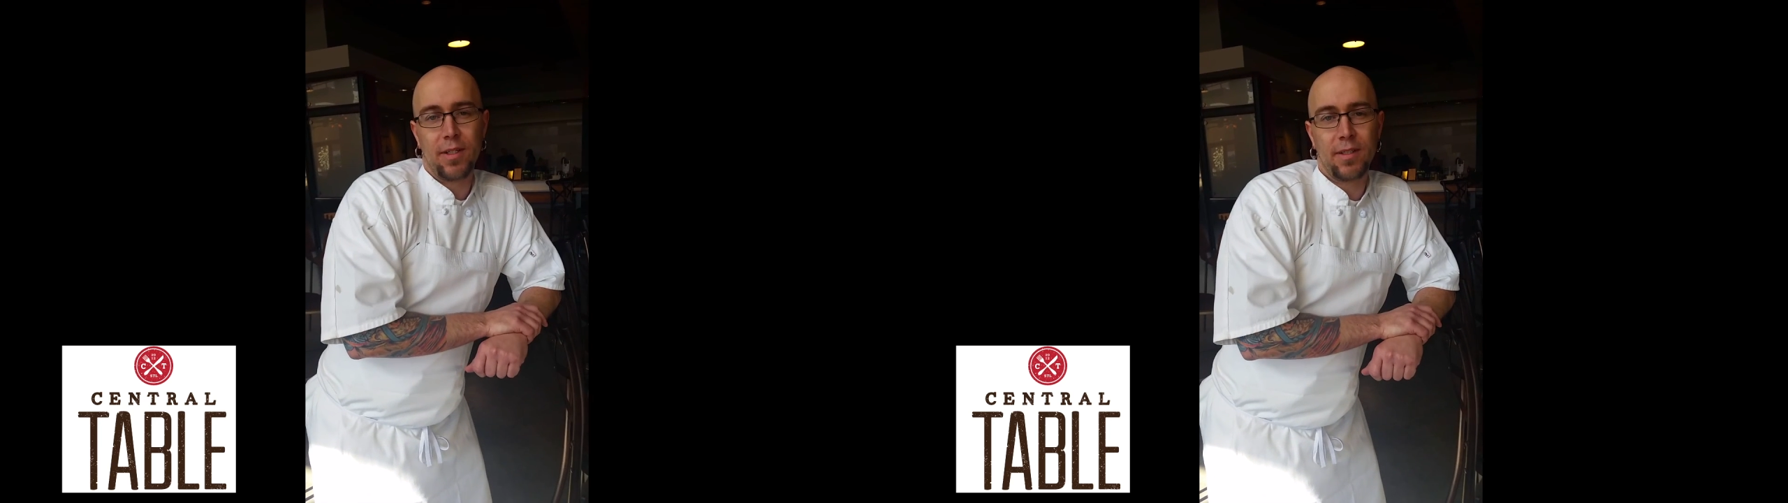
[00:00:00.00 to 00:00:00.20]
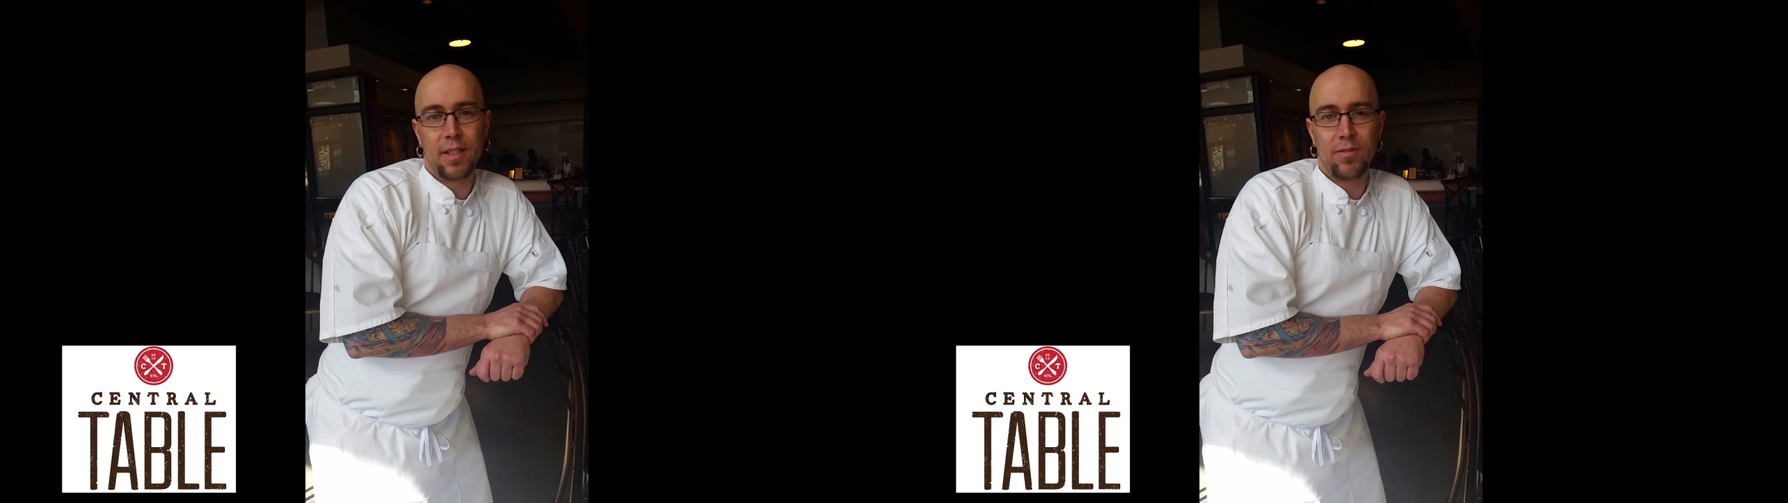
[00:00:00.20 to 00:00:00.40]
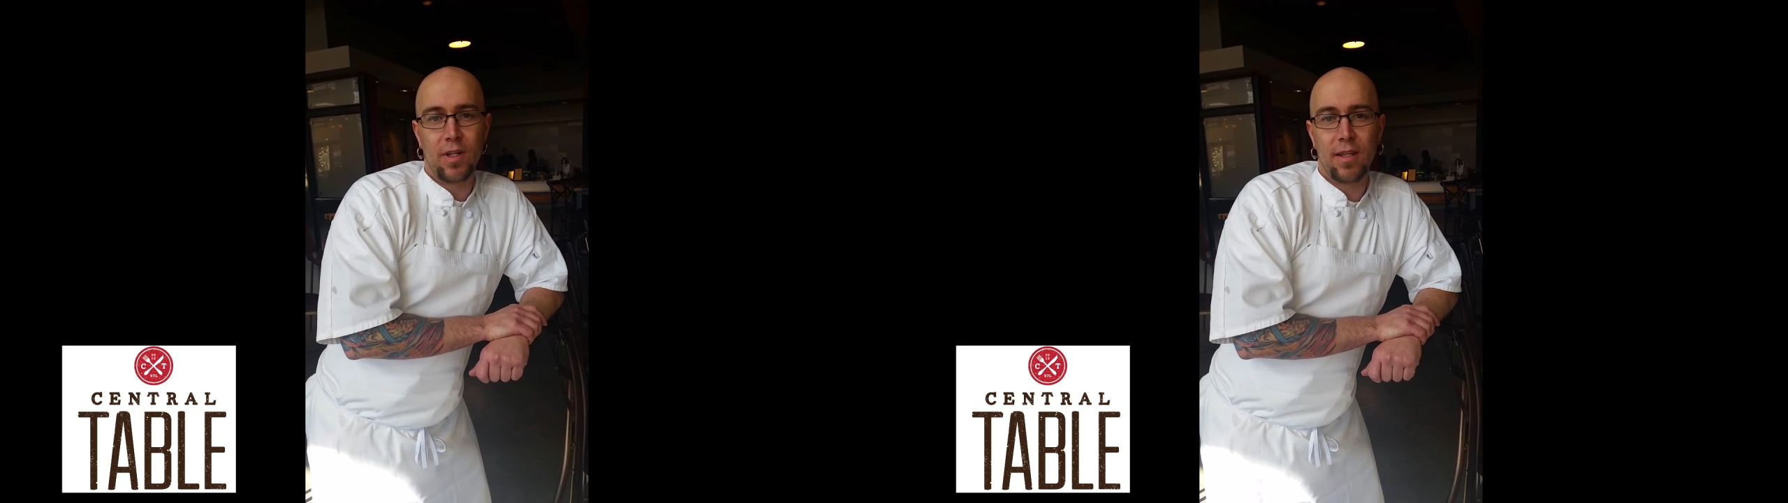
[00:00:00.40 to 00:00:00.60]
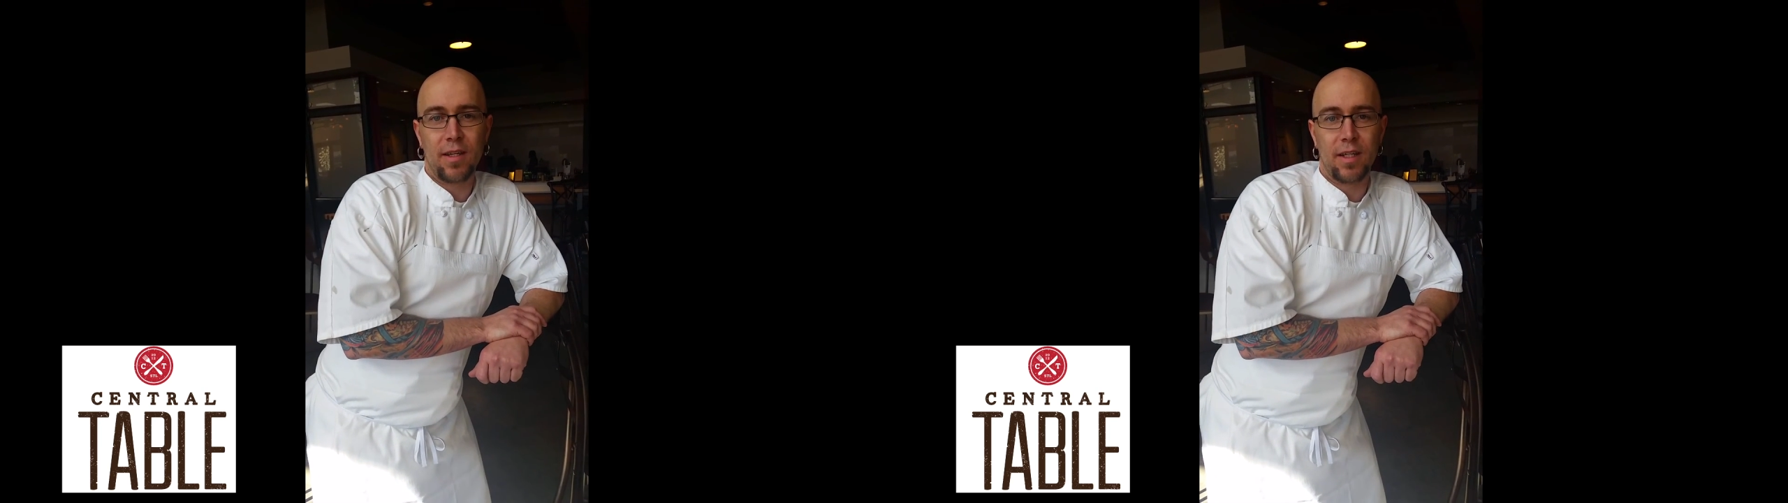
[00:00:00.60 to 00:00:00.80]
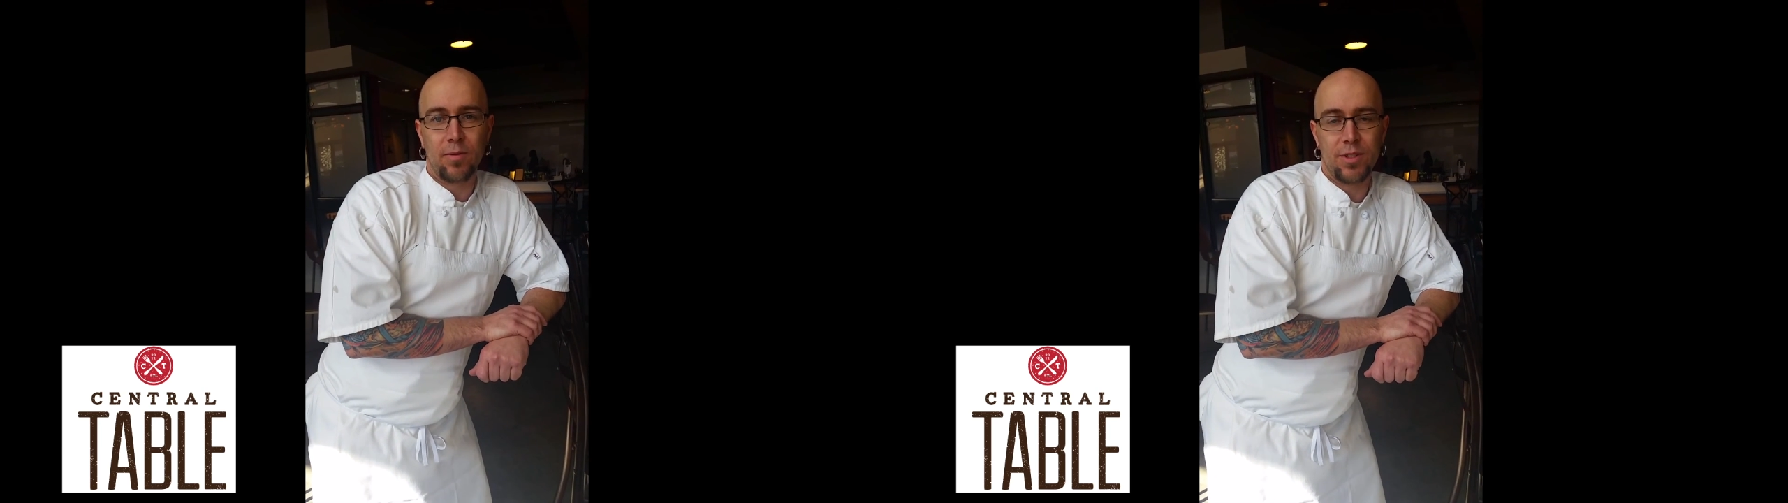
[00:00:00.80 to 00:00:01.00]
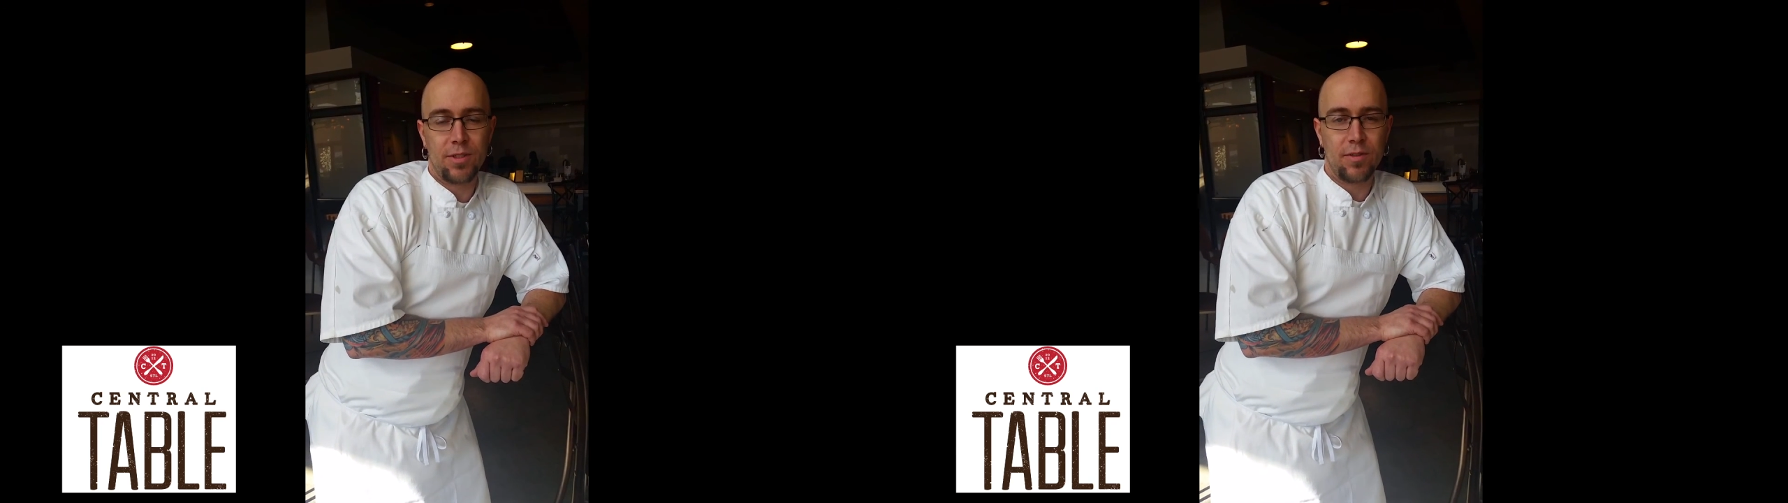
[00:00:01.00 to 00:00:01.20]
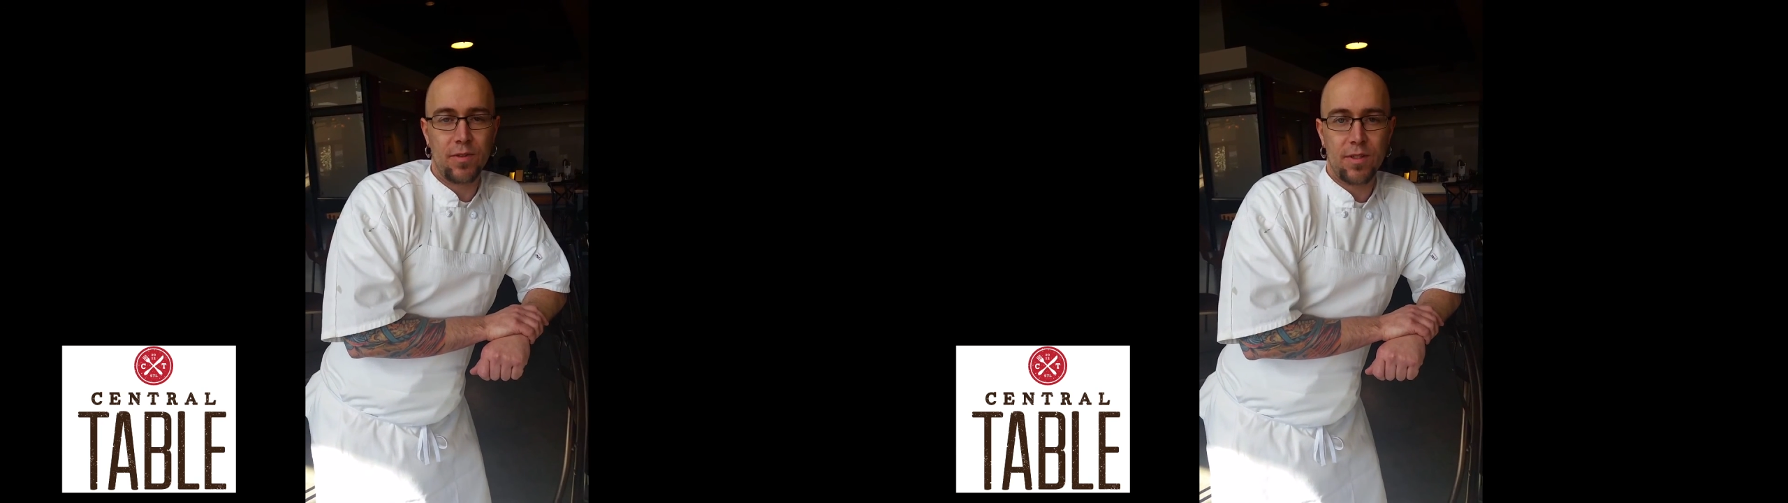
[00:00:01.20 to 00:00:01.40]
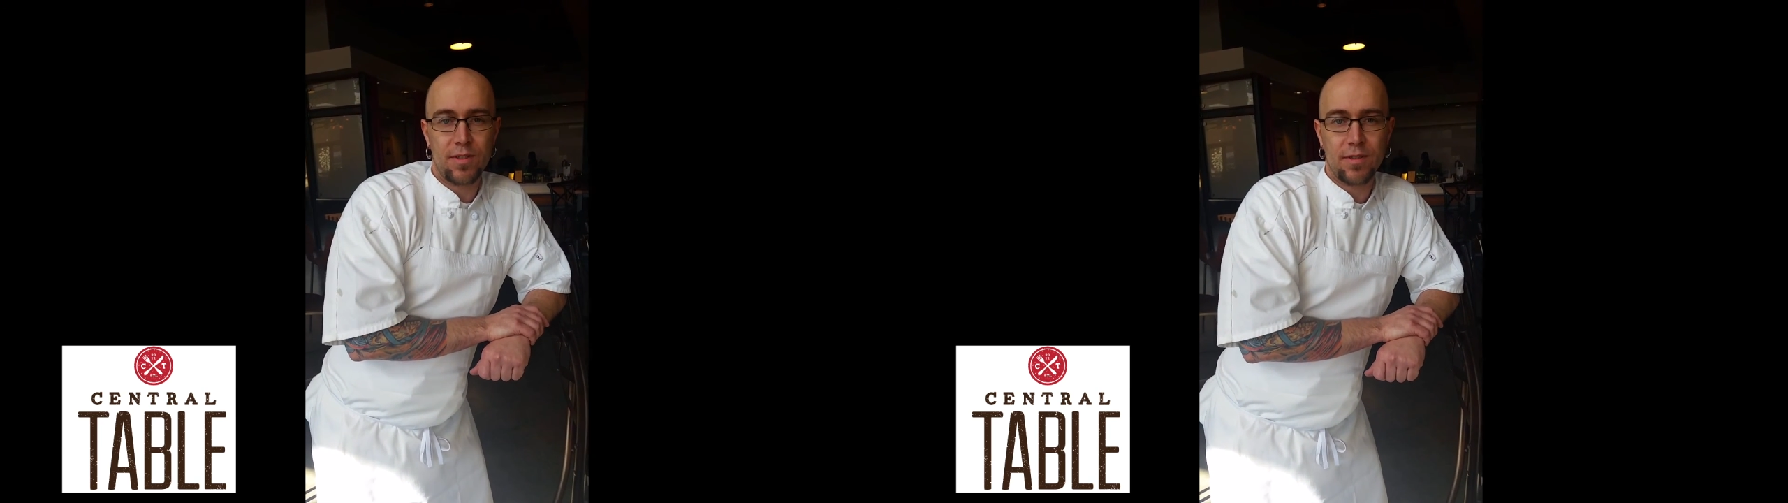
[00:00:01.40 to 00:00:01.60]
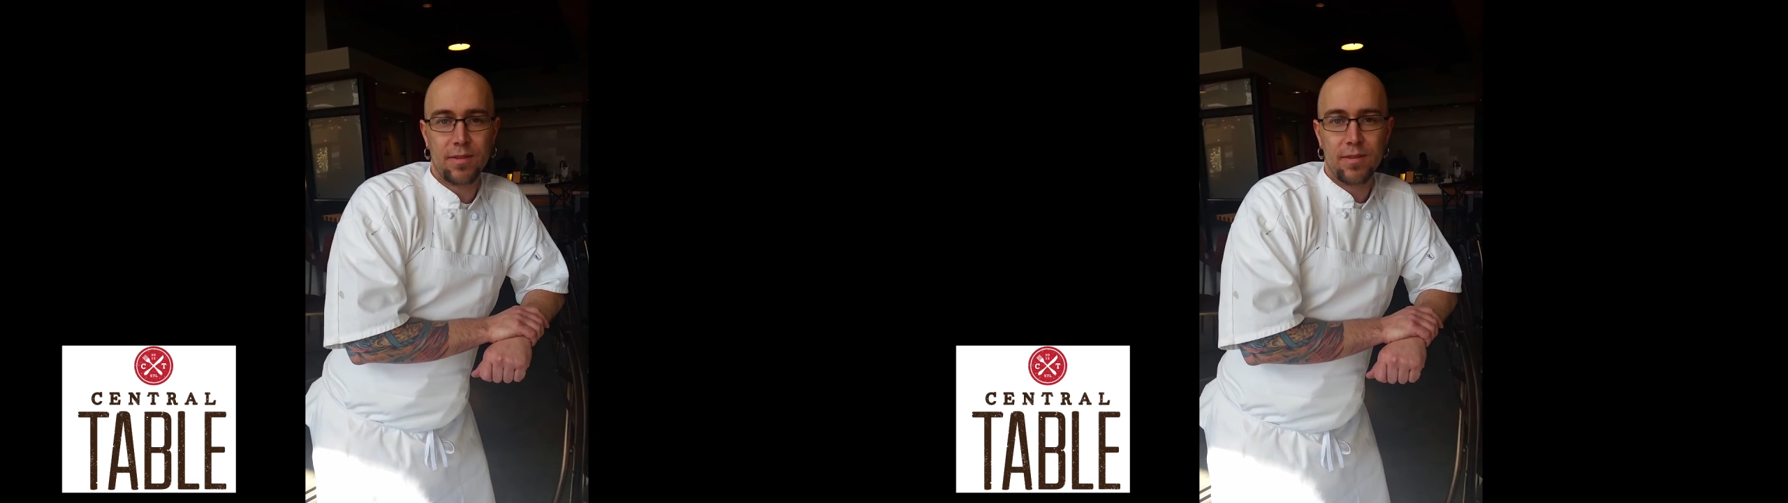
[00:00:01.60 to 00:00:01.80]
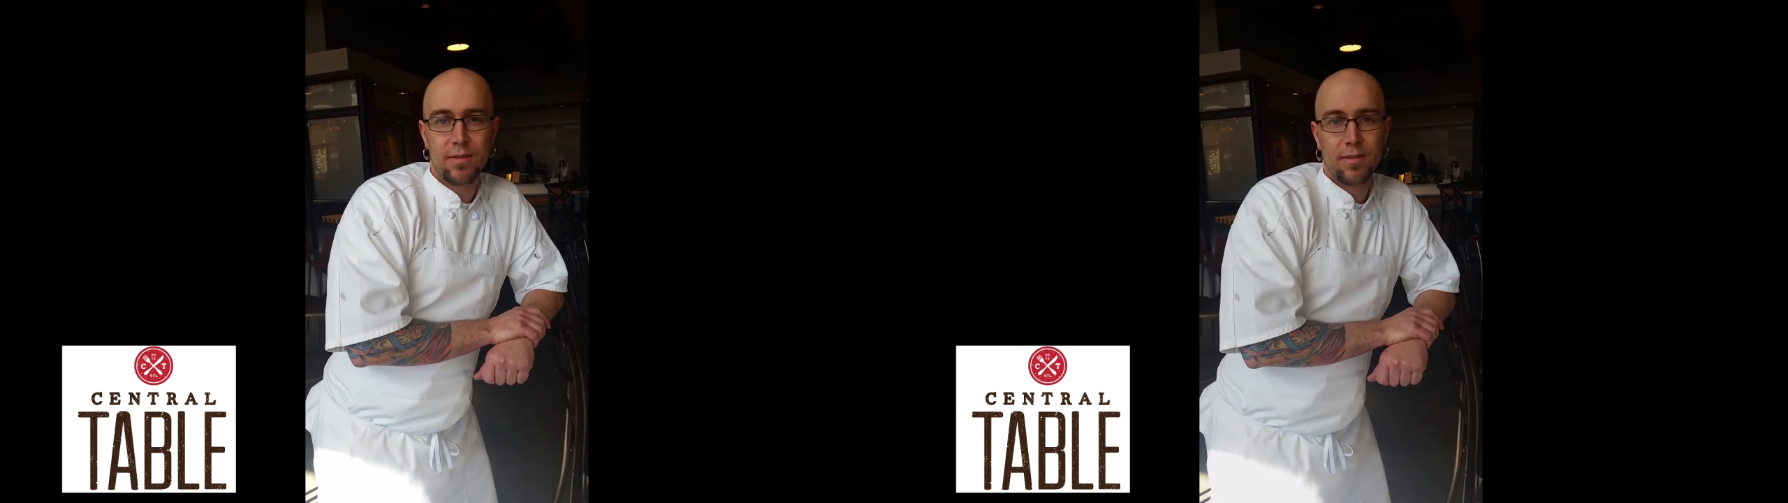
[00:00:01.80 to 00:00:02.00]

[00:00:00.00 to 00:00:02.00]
anything if you're not thinking what you're doing first.